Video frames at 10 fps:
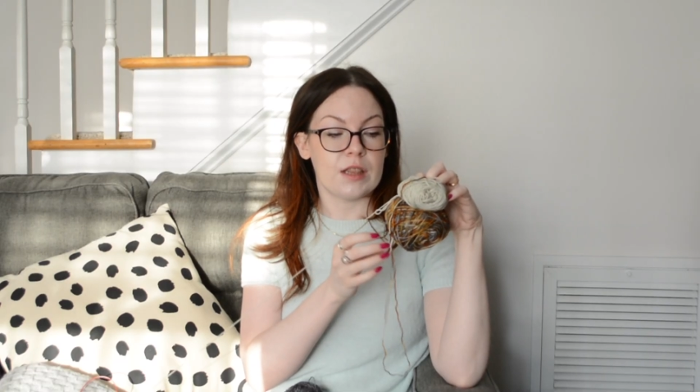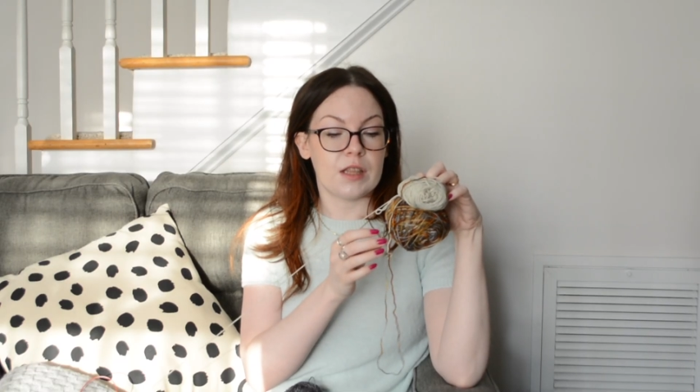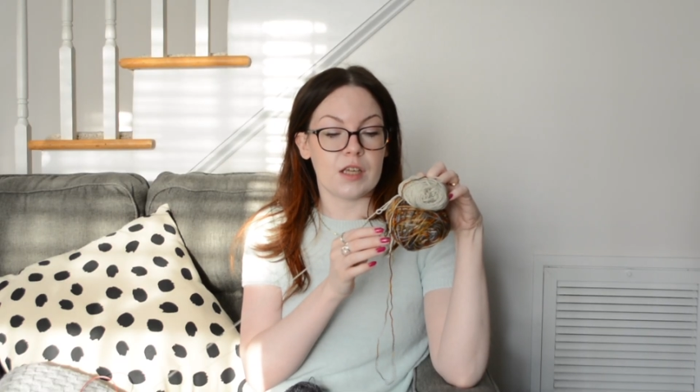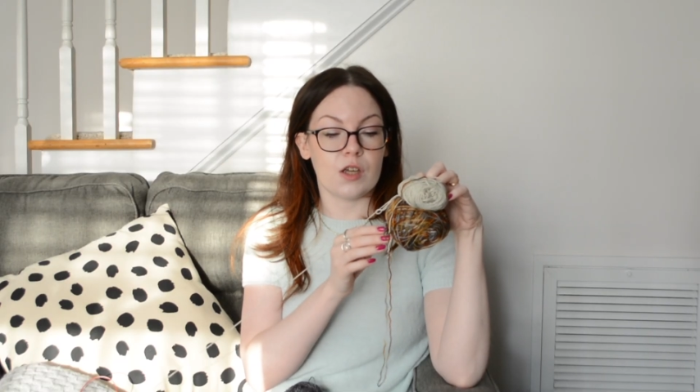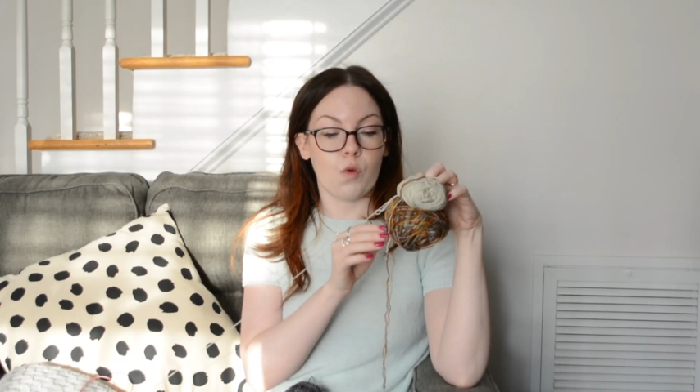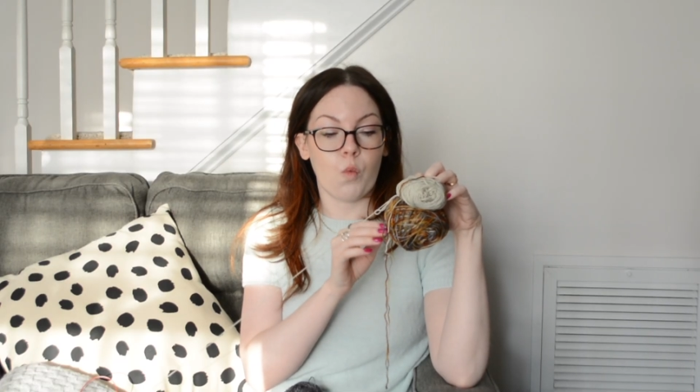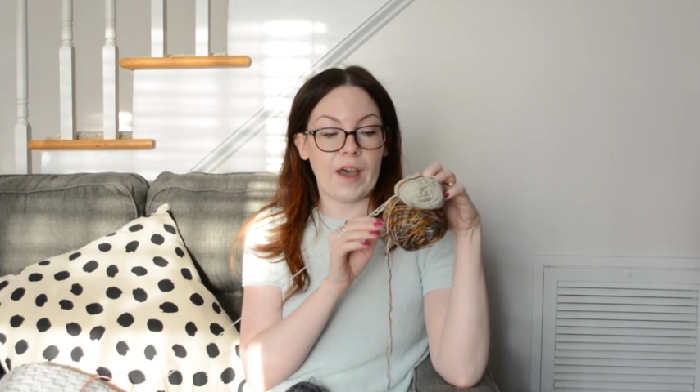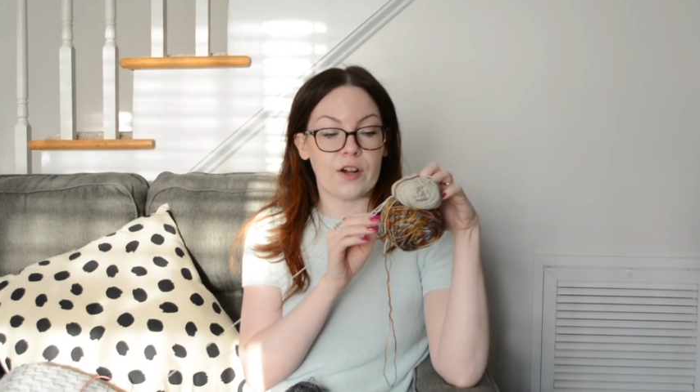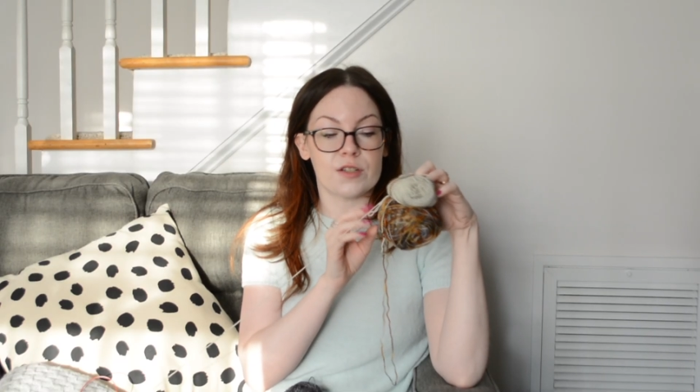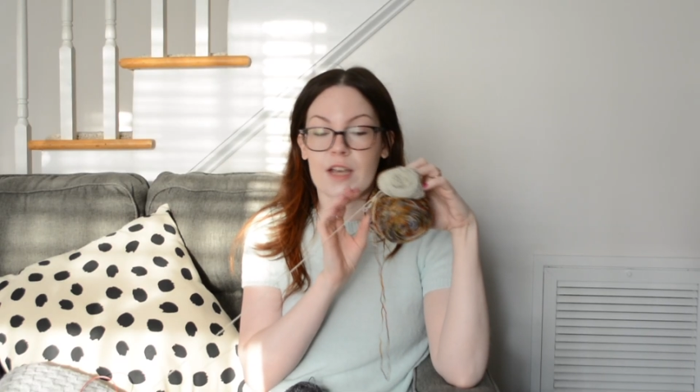the
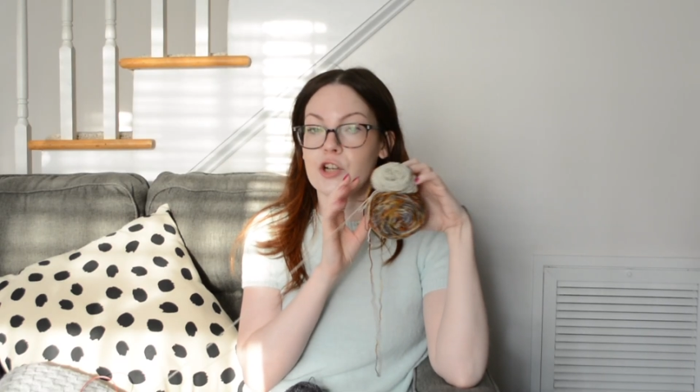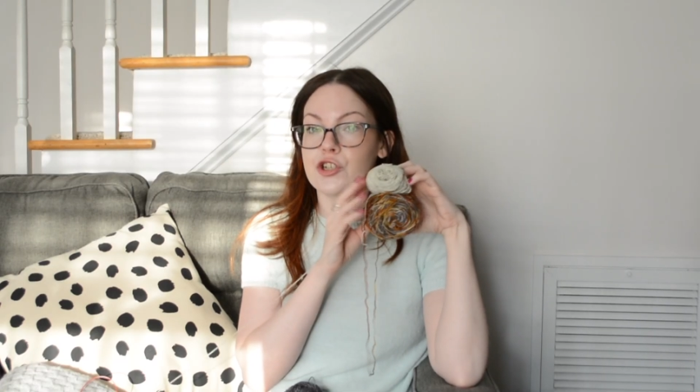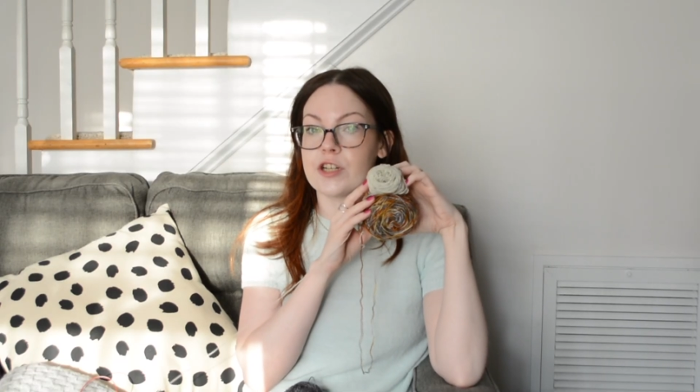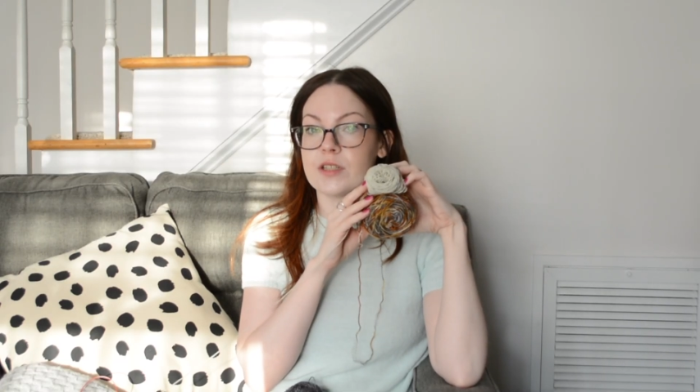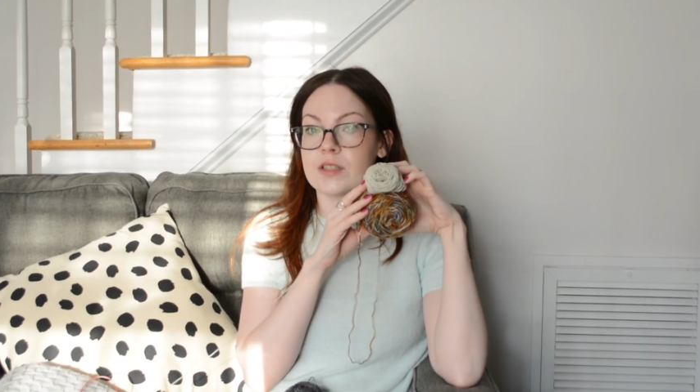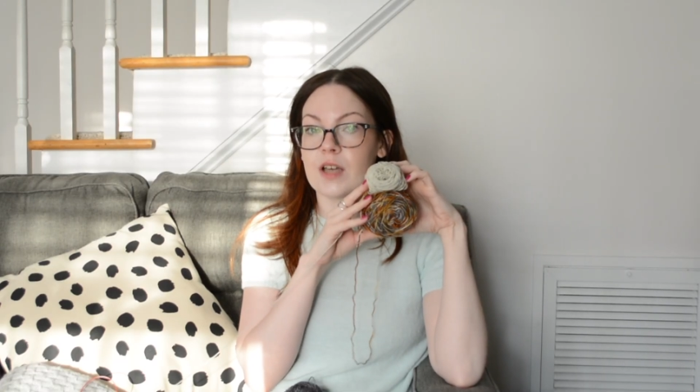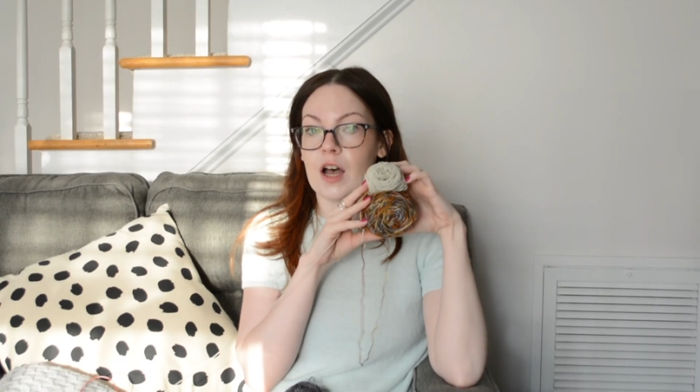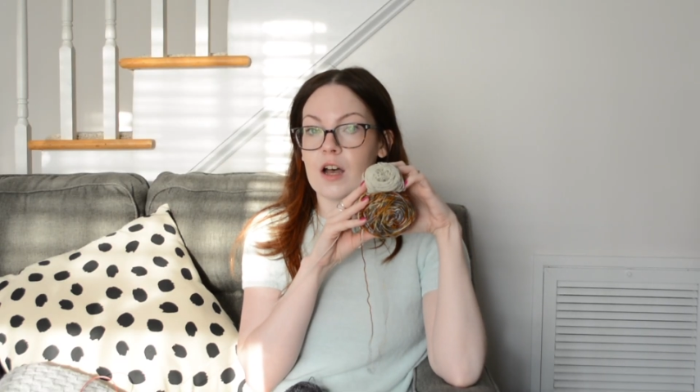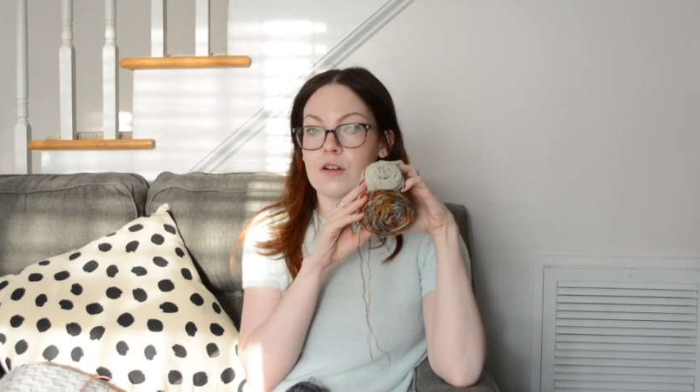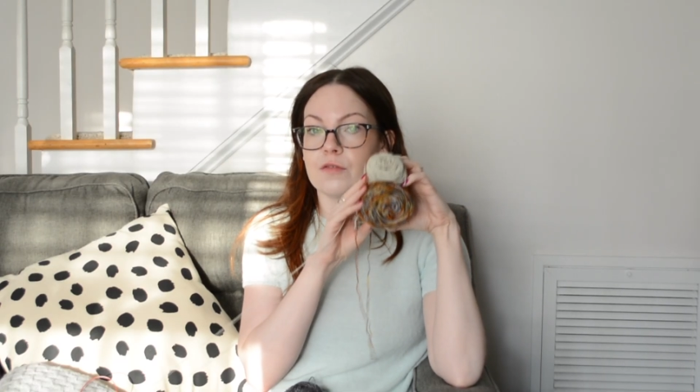whiter sections
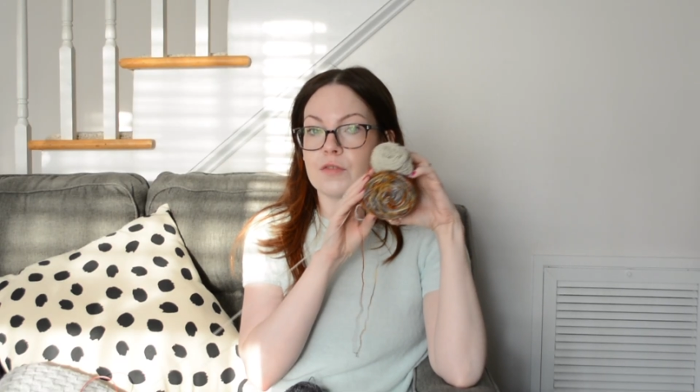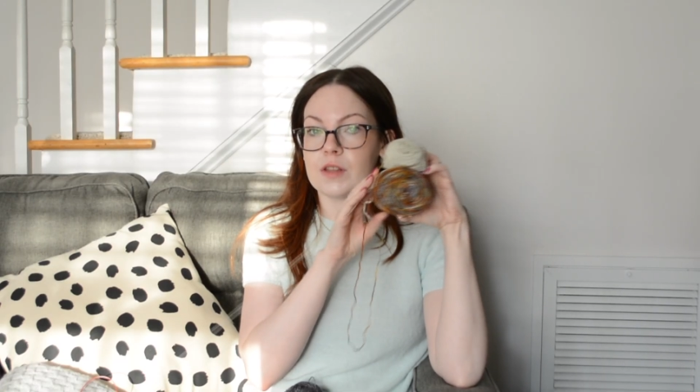of